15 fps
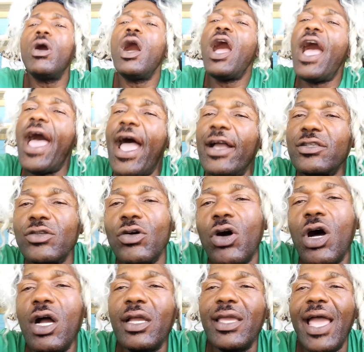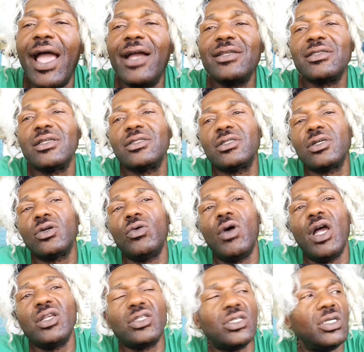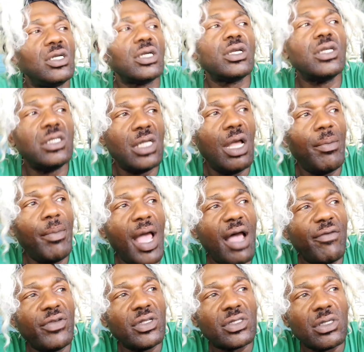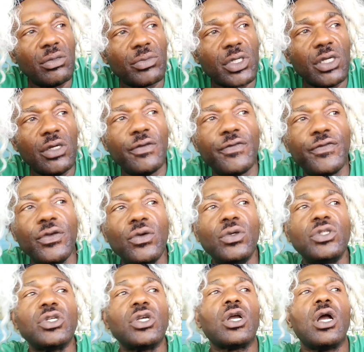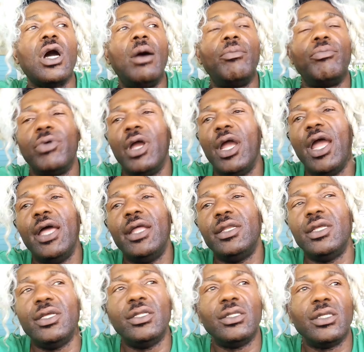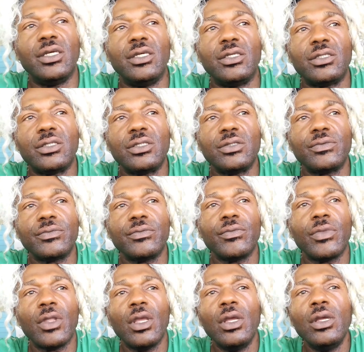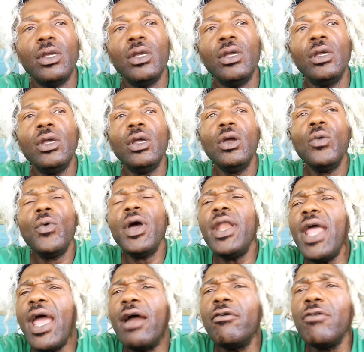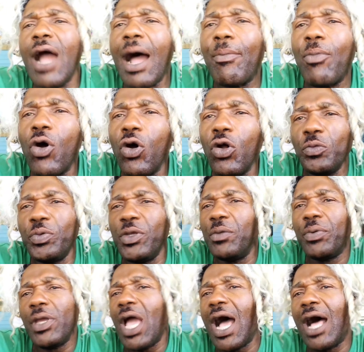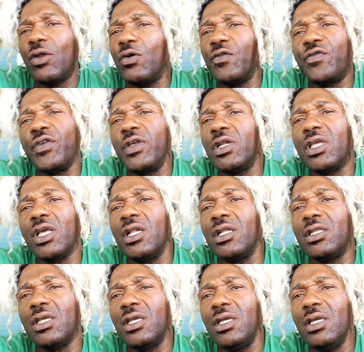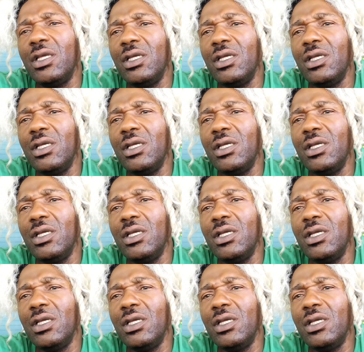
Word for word: ask all gangsters a question because I'm having some confusion comprehending this. When they rob old people, y'all don't feel guilty?